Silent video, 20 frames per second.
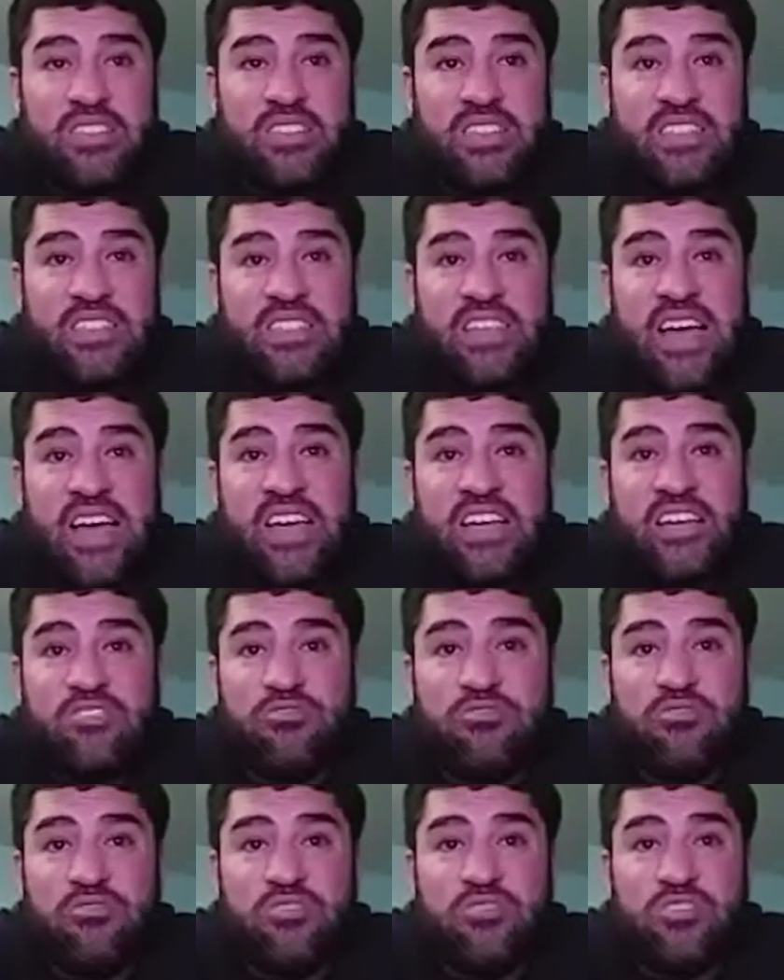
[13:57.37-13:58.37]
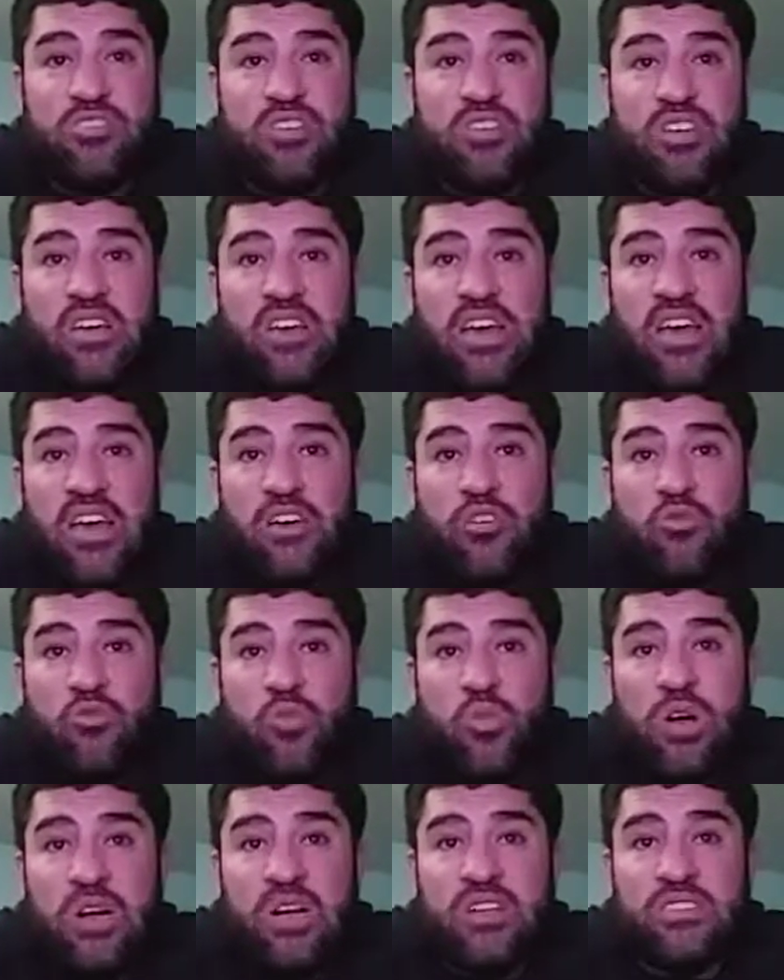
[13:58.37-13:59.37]
The stack uses a
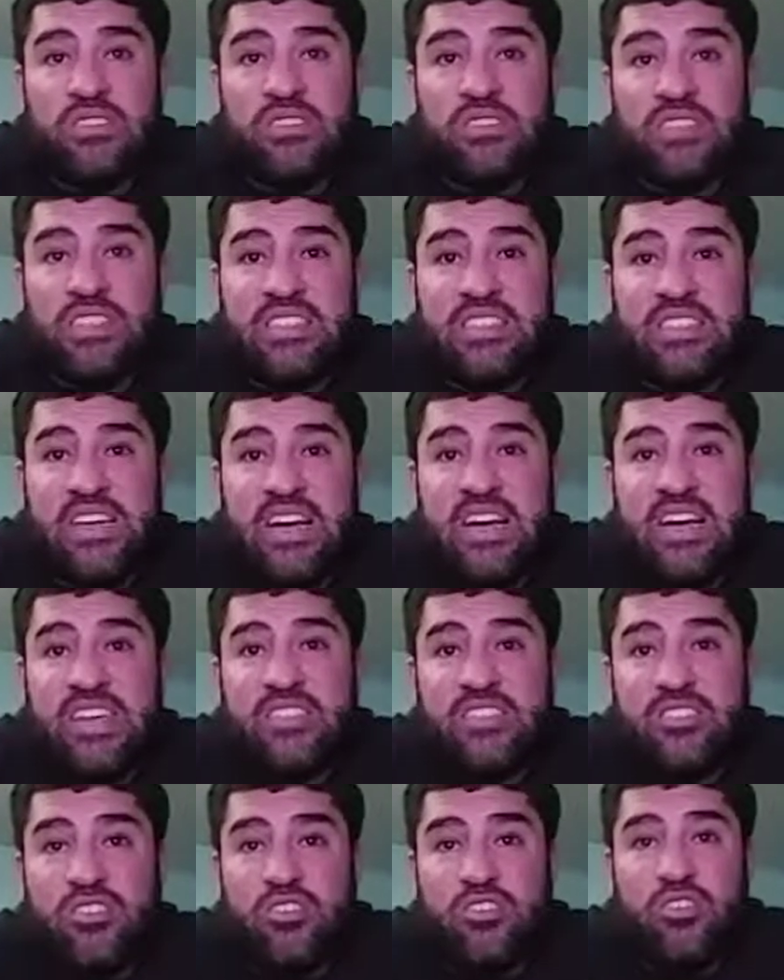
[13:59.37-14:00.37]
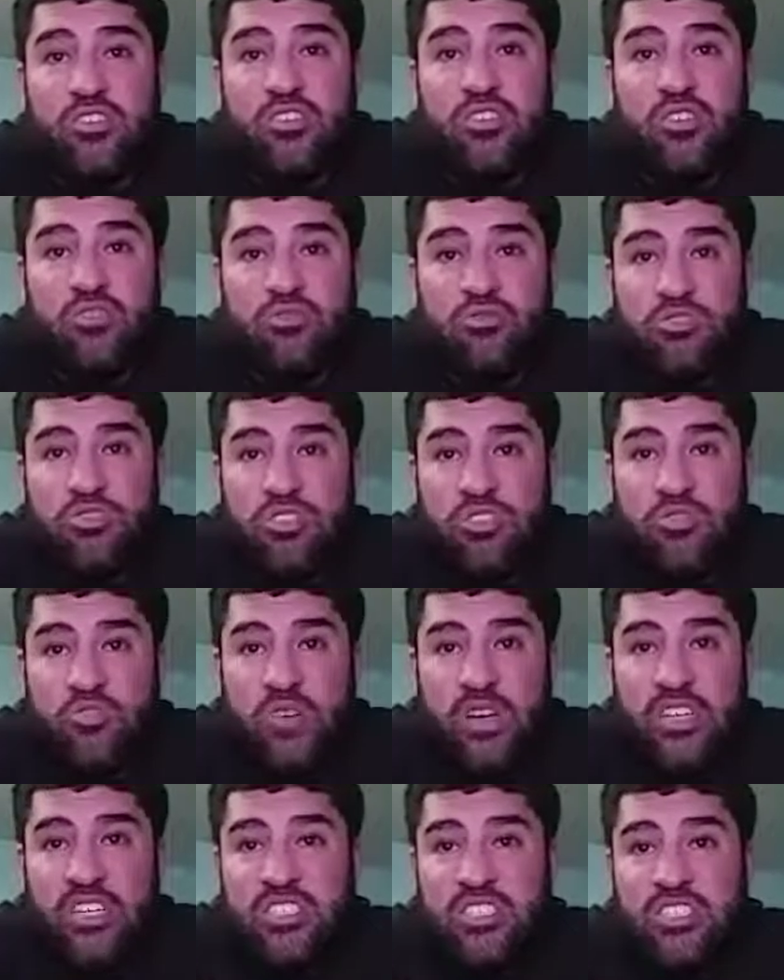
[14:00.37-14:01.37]
well designed dosage
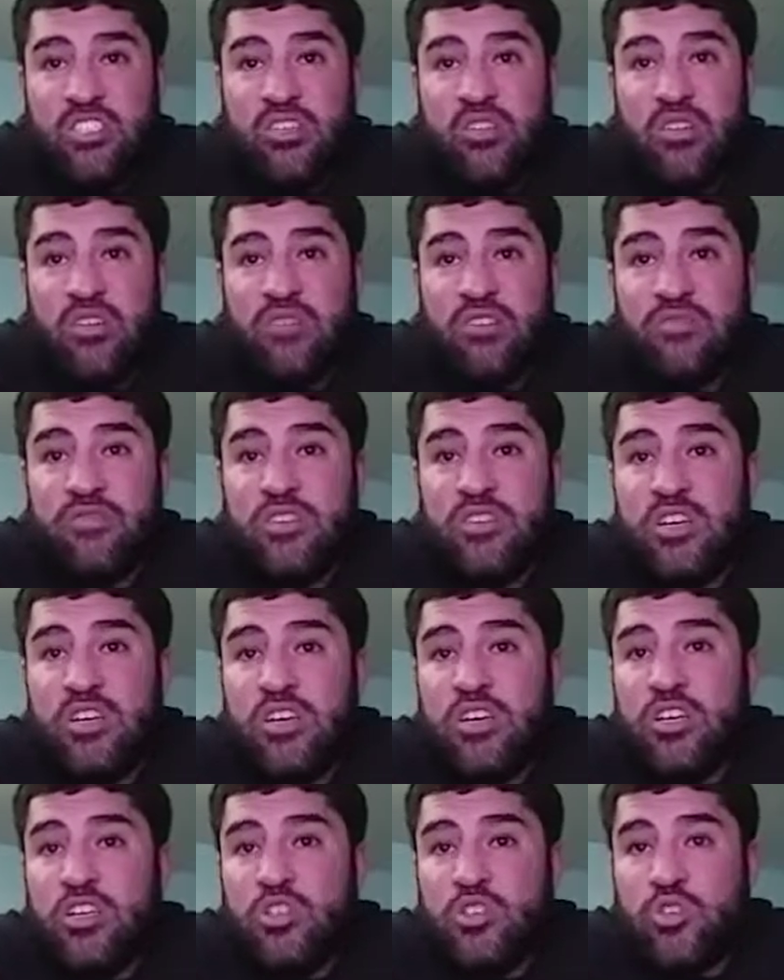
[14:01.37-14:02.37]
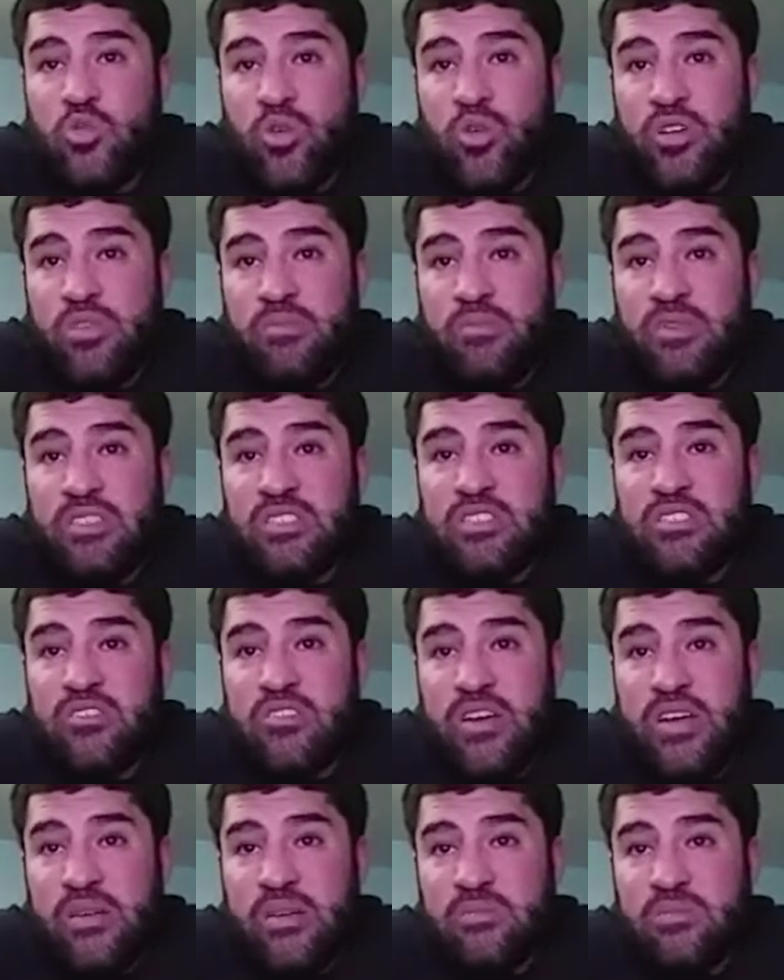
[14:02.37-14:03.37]
ratio of 20
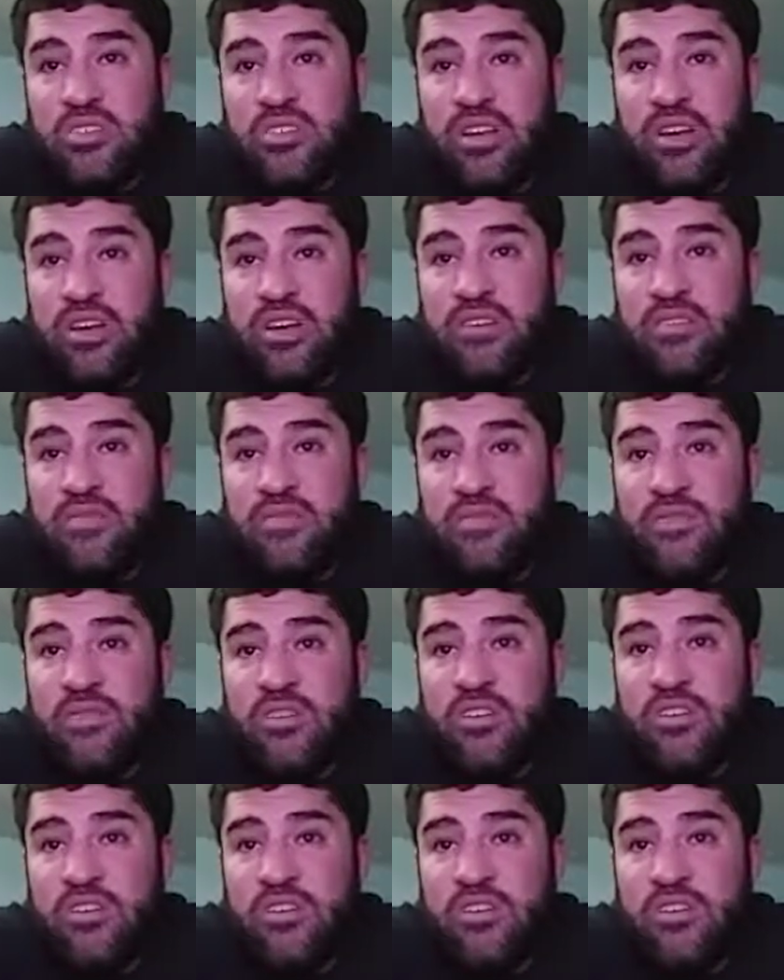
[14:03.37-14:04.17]
milligrams of